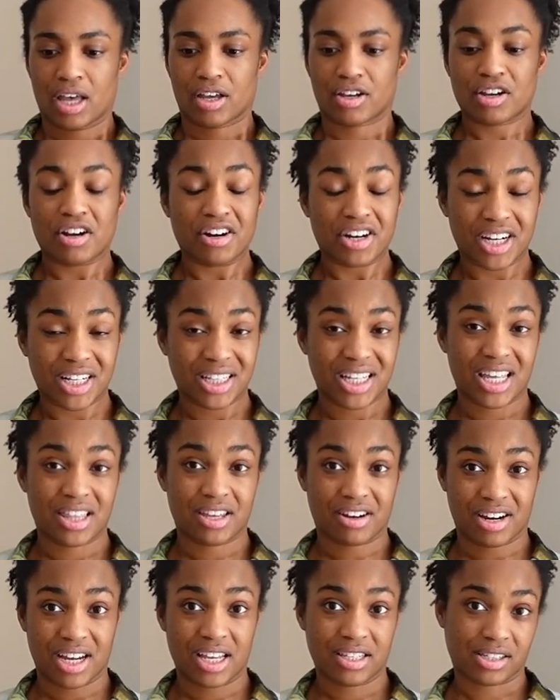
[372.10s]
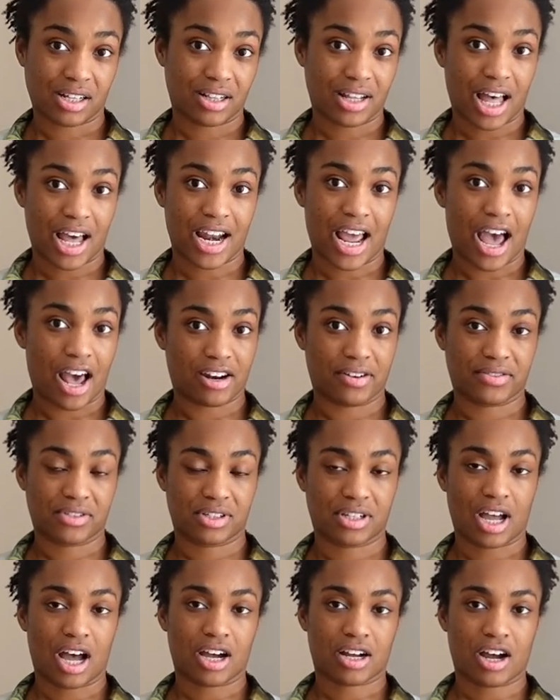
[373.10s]
Currently, there is a lot out of
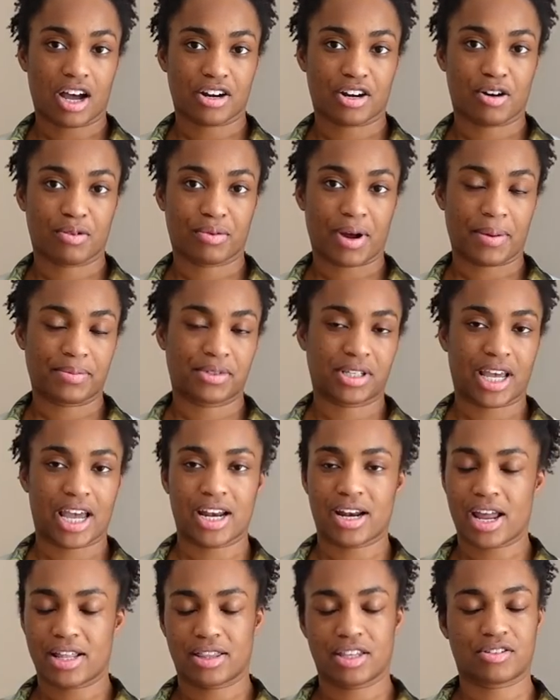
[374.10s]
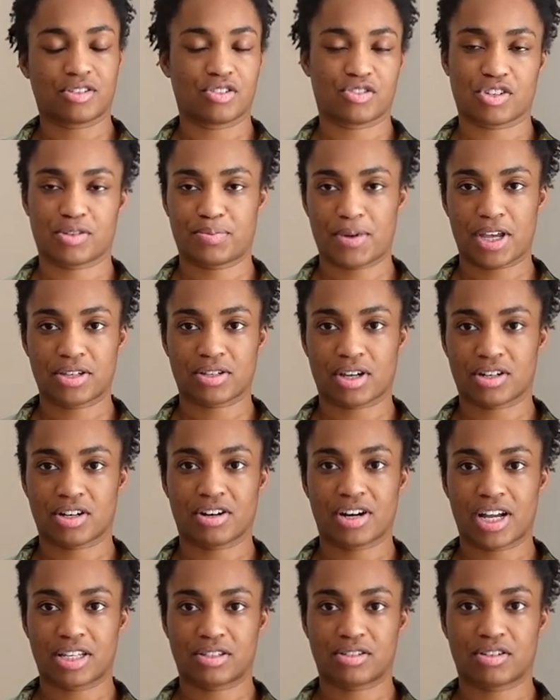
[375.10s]
stock on her website, and this is just based on
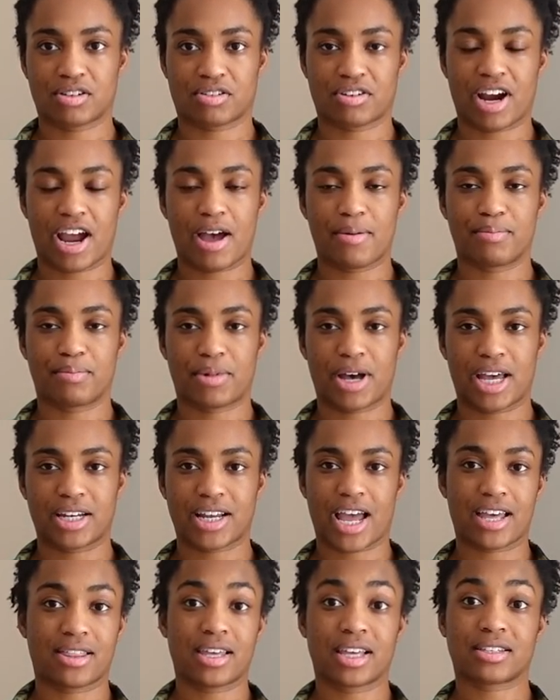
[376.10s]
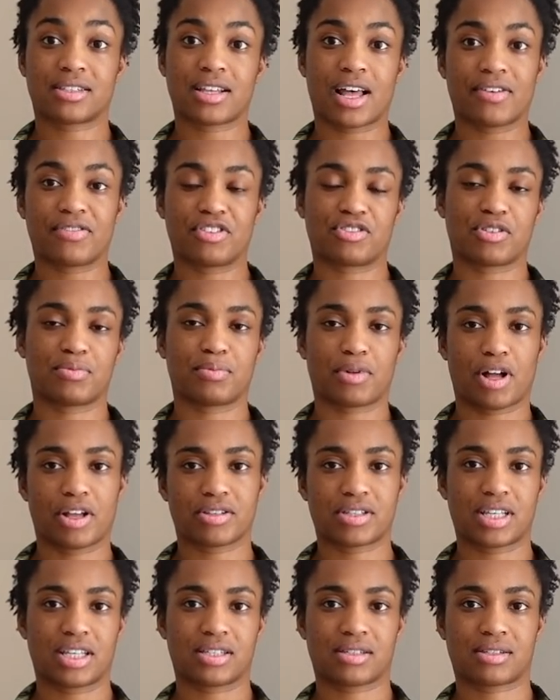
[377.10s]
her Instagram, but I think Selvage and
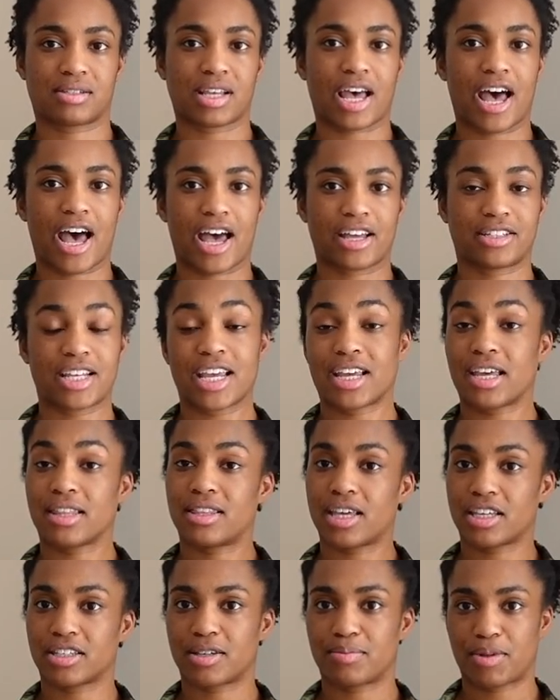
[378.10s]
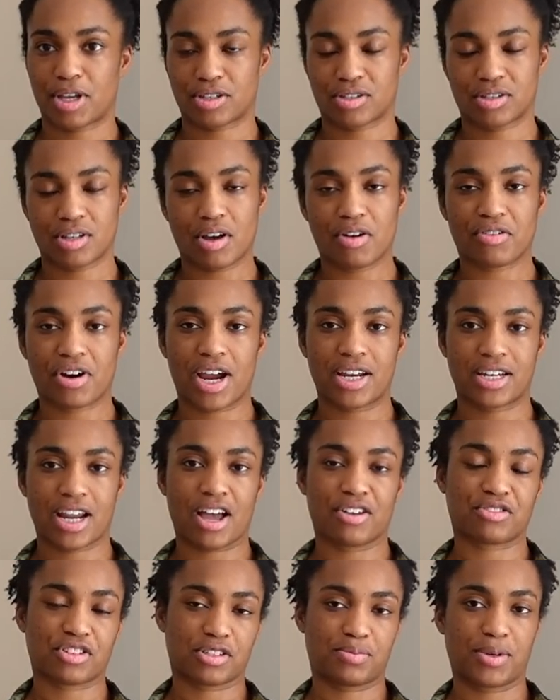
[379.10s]
Bolts is uh, taking things a bit slow right
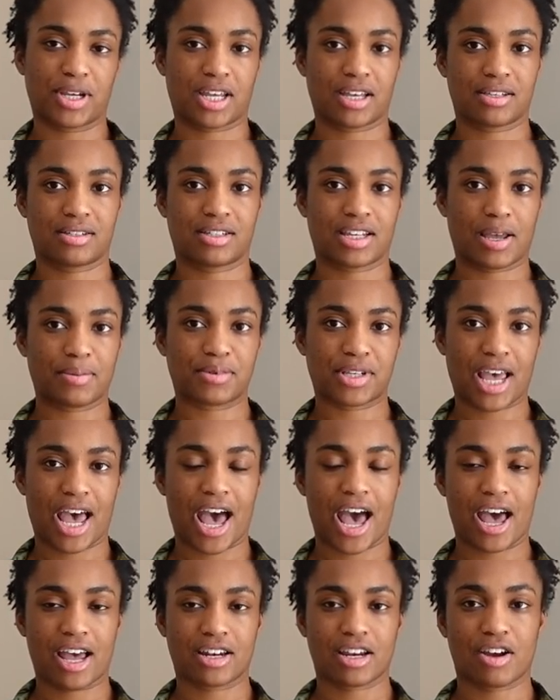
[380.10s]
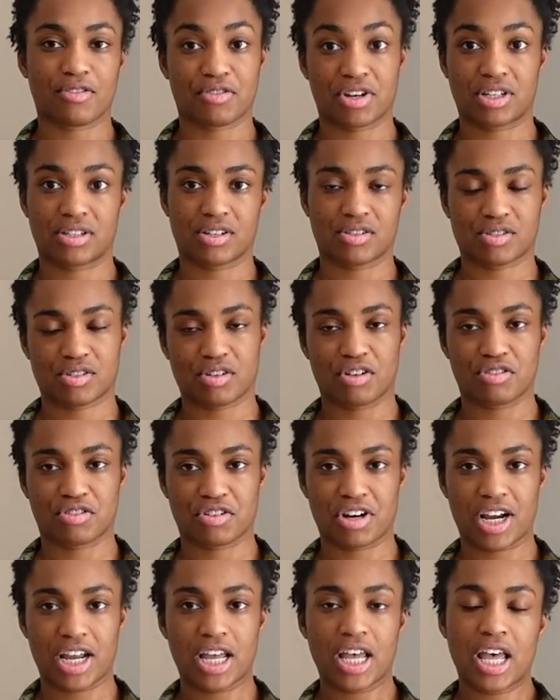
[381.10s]
now just because Dibbs had a recent
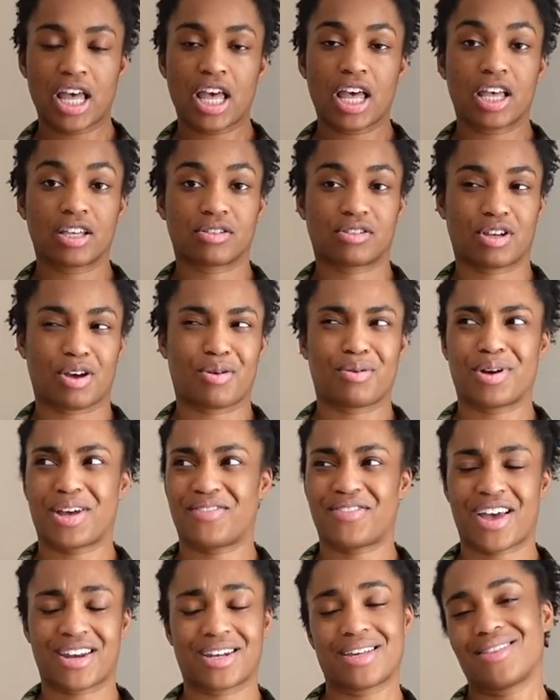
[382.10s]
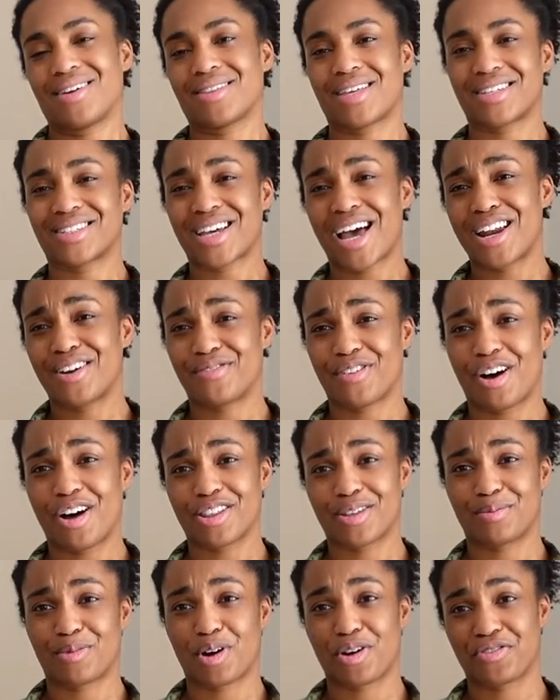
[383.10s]
surgery. So if anything, that's kind of
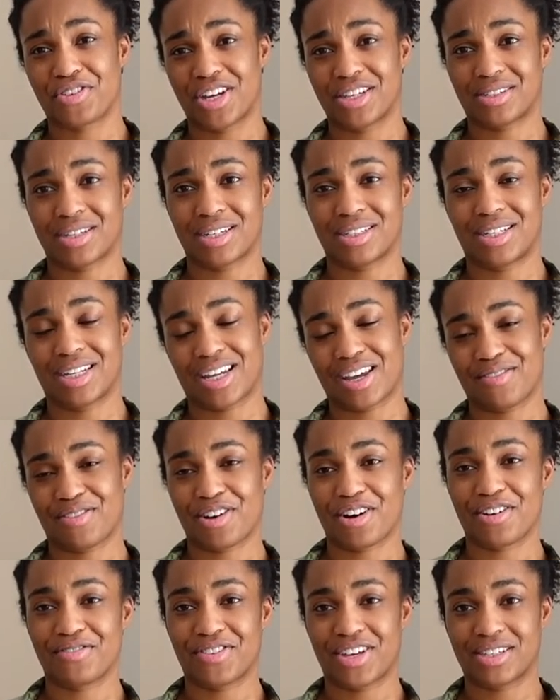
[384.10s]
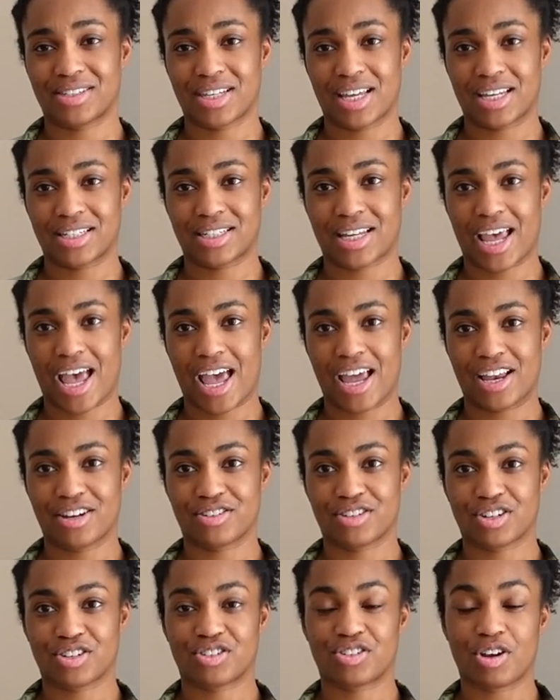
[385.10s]
all the more reason to give her a visit
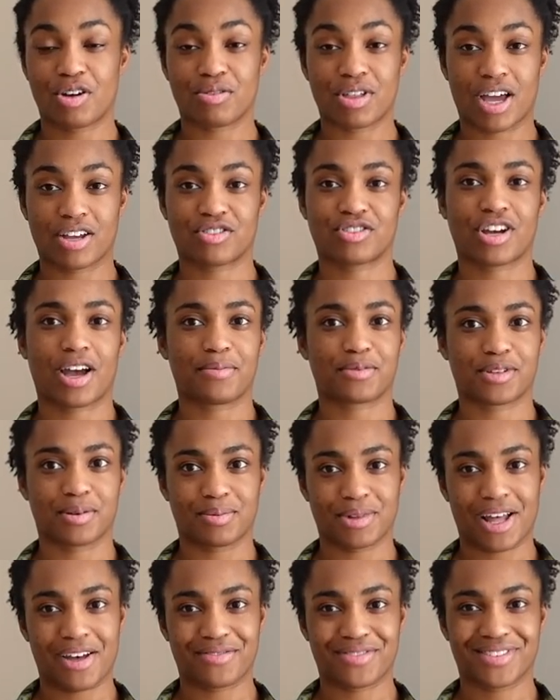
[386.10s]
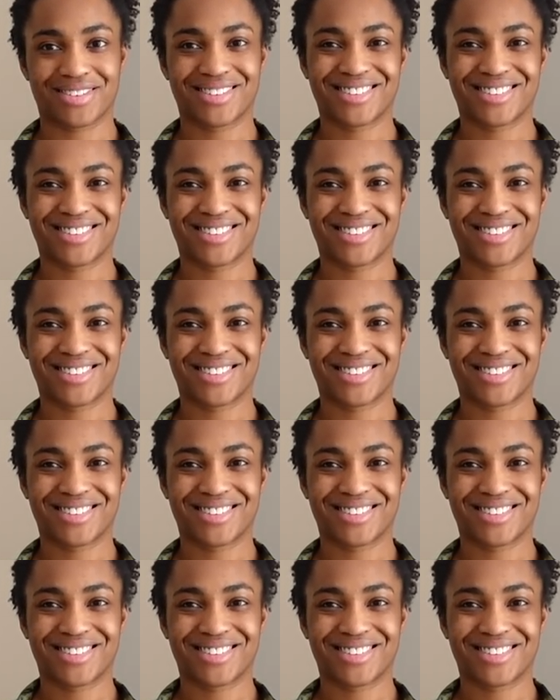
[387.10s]
and show that shop some love.